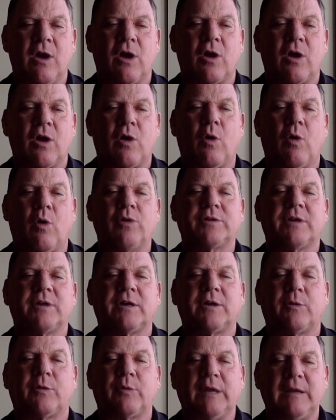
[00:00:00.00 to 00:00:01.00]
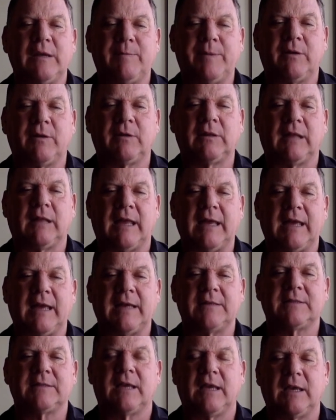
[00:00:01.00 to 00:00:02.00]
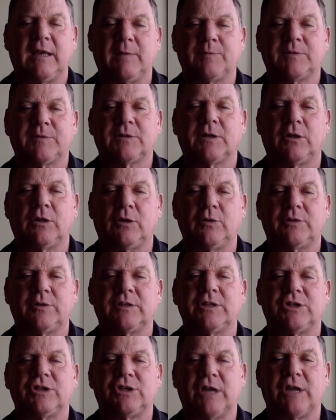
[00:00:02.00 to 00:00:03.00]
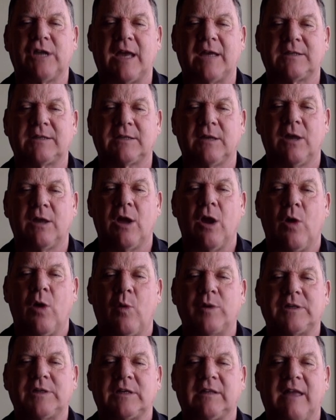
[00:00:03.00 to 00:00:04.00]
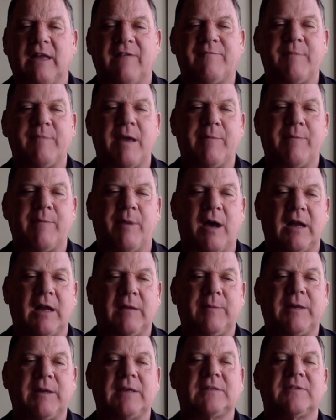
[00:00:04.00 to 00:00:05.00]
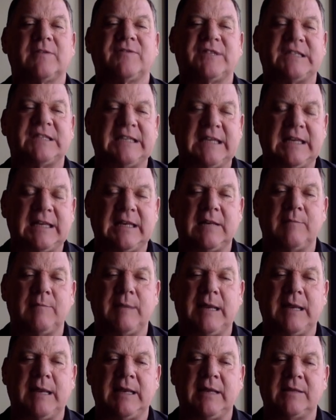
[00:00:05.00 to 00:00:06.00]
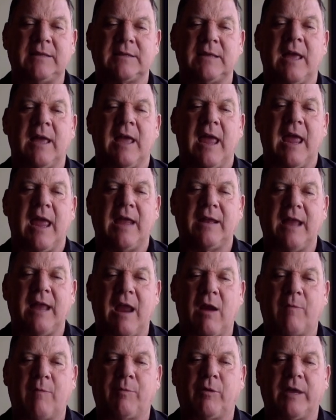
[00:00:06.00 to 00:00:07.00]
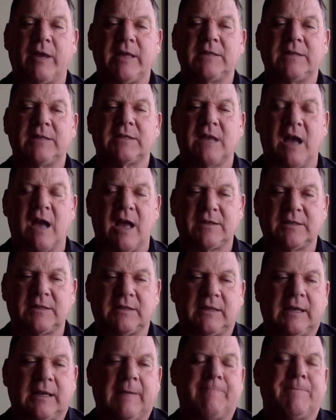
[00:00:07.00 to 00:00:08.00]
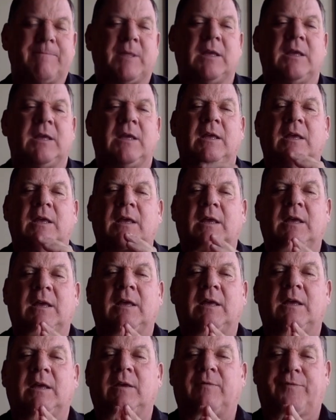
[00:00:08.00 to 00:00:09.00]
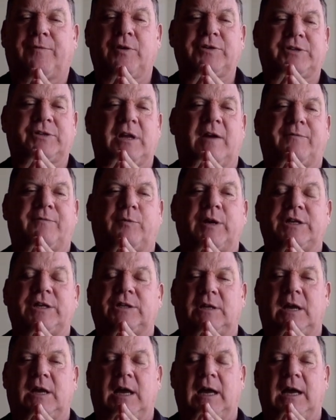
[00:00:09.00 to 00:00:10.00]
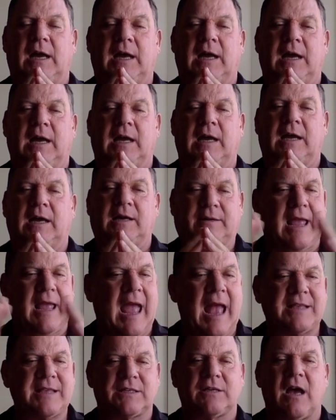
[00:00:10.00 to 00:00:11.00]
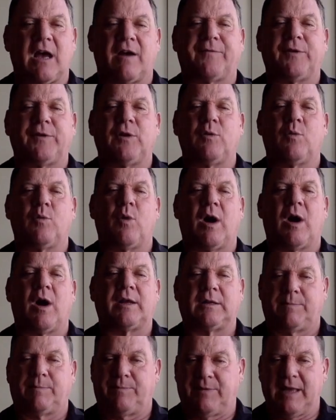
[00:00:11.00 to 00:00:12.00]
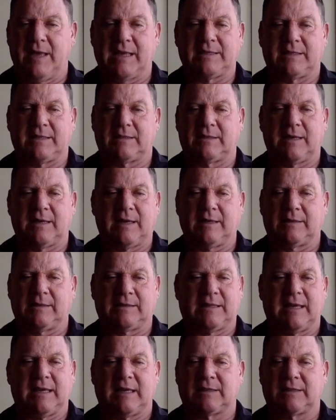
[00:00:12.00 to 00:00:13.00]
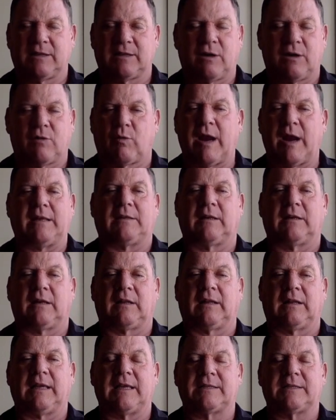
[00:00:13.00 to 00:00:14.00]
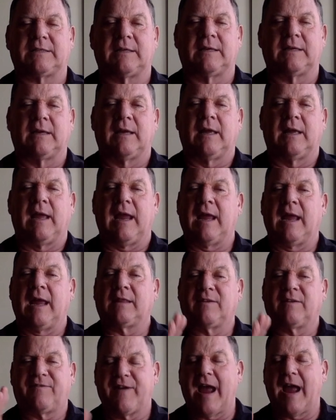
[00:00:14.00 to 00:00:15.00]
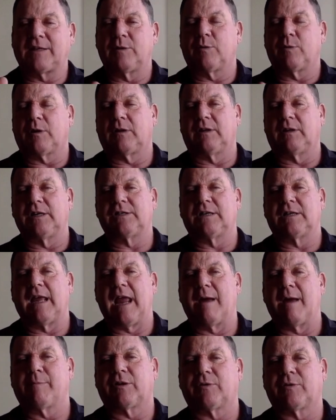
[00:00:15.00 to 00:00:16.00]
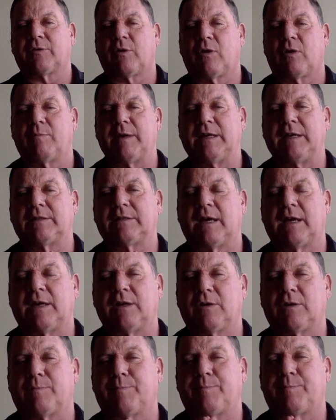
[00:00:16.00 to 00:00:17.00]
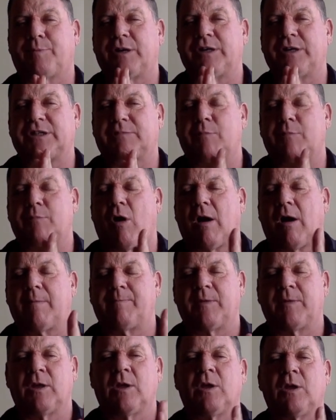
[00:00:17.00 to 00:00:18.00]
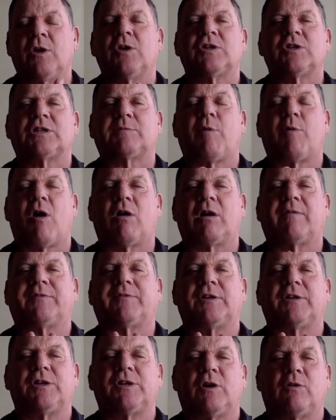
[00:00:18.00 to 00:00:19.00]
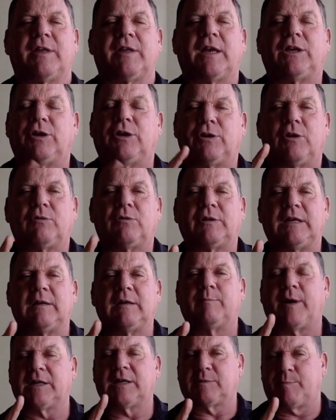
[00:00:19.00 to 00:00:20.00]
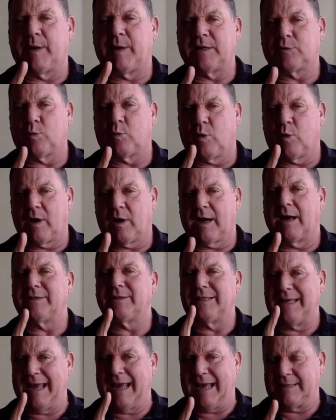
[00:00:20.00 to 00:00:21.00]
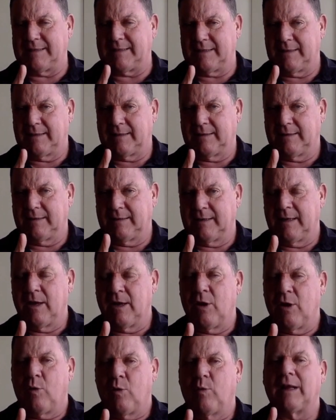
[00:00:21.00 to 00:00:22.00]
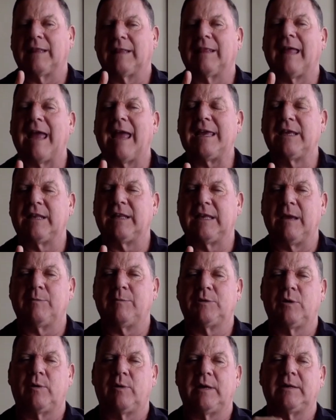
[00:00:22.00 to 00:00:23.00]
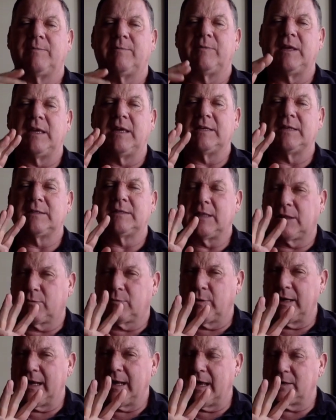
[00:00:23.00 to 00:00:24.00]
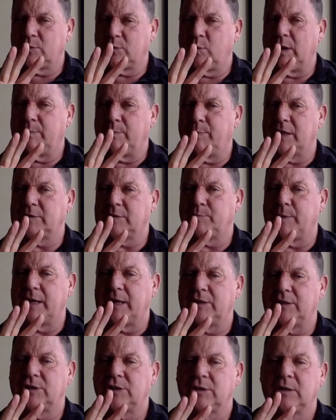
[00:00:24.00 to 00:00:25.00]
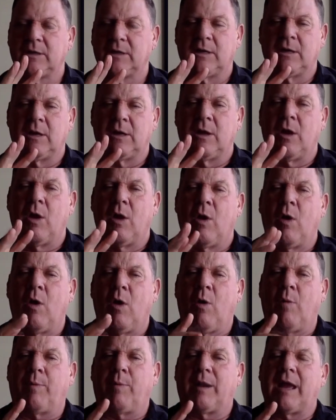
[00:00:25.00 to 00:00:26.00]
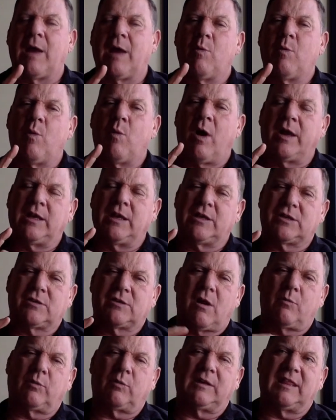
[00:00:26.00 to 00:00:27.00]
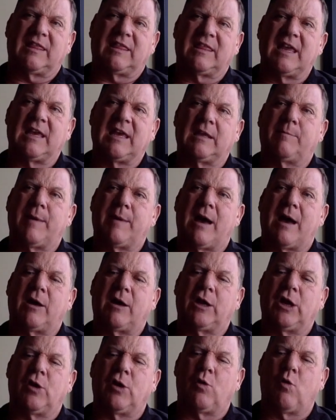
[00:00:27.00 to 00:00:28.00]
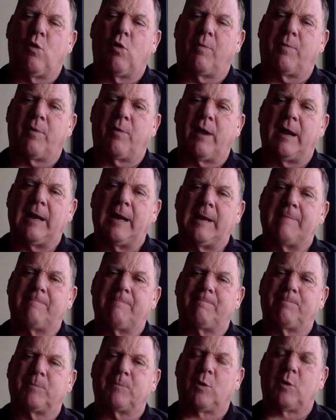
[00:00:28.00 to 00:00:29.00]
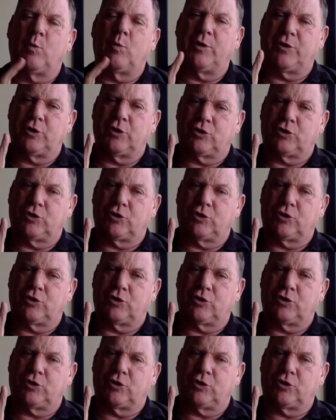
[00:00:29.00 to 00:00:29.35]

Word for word: Goals are to rebuild legs, hips, glutes, and chest which has left my body because of sitting in meetings and airplanes constantly. First off, Rich, uh, hats off for you wanting to. That's that's a great little list. And the fact that you're a collegiate hammer thrower means that you're pretty smart, smart enough to know that you don't need bus bench workouts yet. What I'd like you to keep doing is the three days a week bus bench, but I want you to start really thinking about incorporating with your